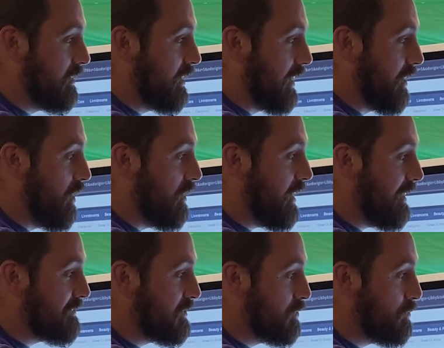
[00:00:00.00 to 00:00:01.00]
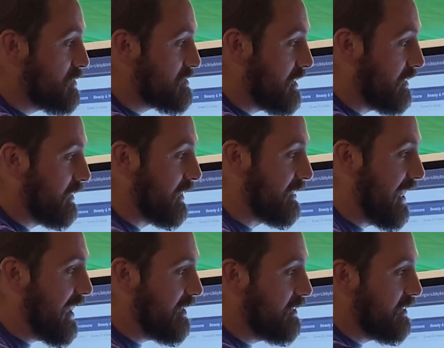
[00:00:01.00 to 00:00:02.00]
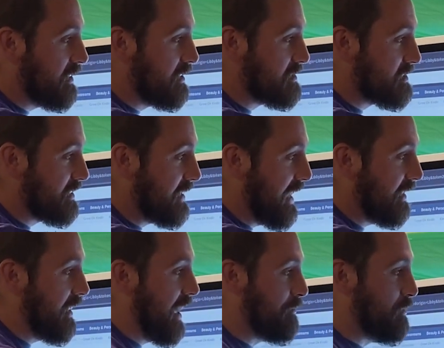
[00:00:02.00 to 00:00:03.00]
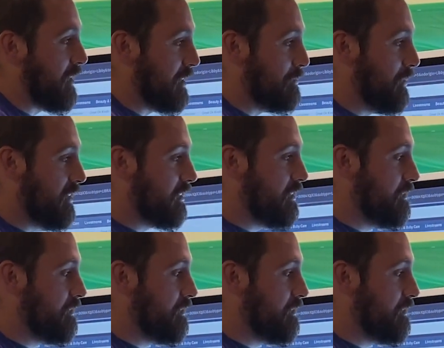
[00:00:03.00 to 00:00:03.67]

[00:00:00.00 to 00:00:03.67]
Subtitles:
And all I have to do once I click that is get library book.